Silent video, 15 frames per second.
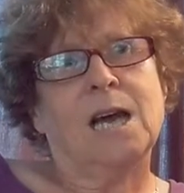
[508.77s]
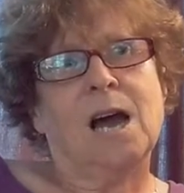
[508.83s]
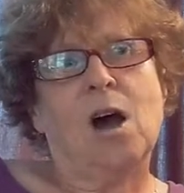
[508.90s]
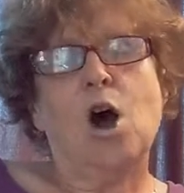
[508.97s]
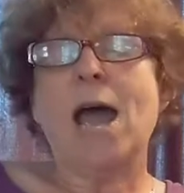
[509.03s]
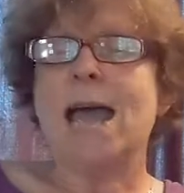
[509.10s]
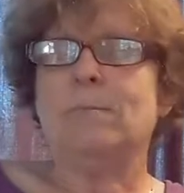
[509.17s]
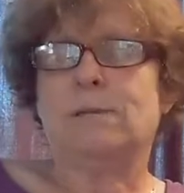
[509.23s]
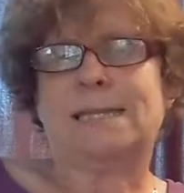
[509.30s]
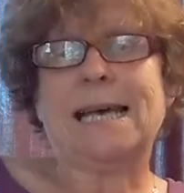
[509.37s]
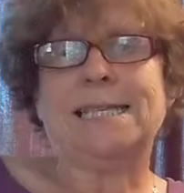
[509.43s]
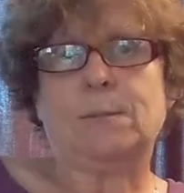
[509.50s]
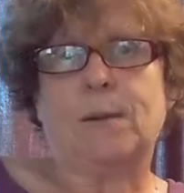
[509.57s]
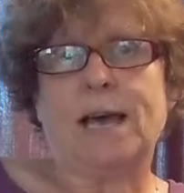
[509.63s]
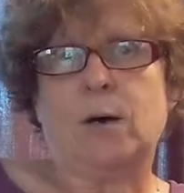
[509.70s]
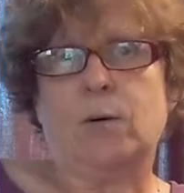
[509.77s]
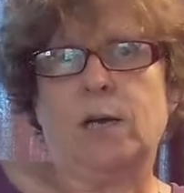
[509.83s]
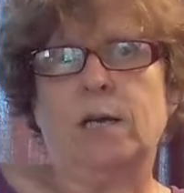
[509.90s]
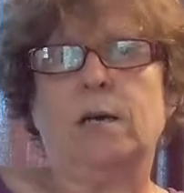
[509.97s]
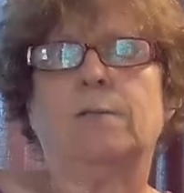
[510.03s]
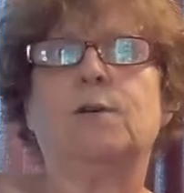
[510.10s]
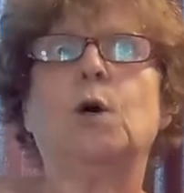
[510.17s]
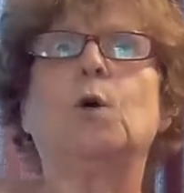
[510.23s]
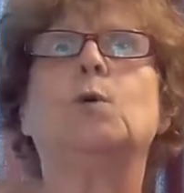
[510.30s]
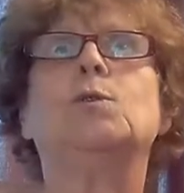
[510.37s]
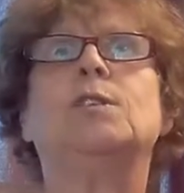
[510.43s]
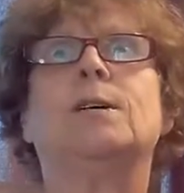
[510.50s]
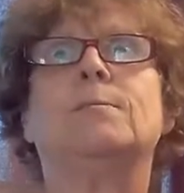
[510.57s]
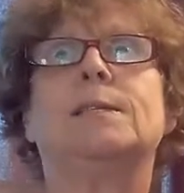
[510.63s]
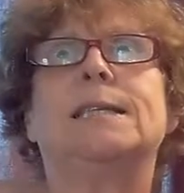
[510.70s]
I am sad about it. Of
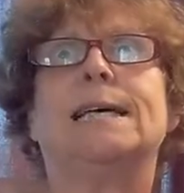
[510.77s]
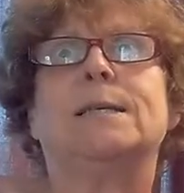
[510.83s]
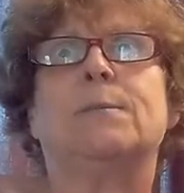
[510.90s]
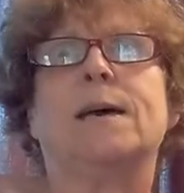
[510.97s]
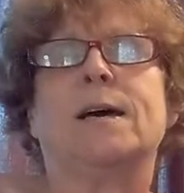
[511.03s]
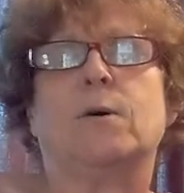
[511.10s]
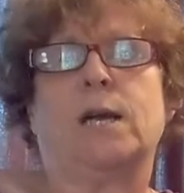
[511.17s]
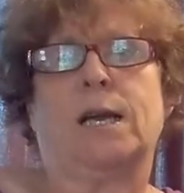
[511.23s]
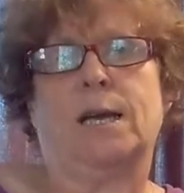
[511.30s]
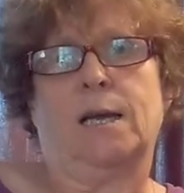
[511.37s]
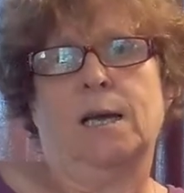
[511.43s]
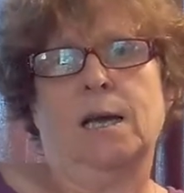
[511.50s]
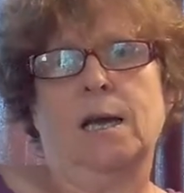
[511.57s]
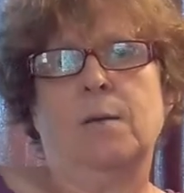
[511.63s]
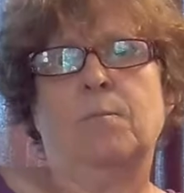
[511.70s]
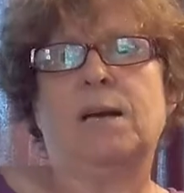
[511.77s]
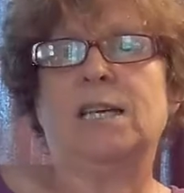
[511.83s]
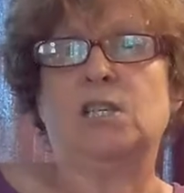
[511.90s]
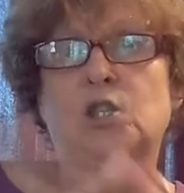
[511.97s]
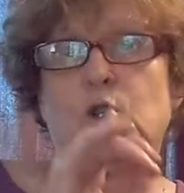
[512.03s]
course I'm sad about it. But it's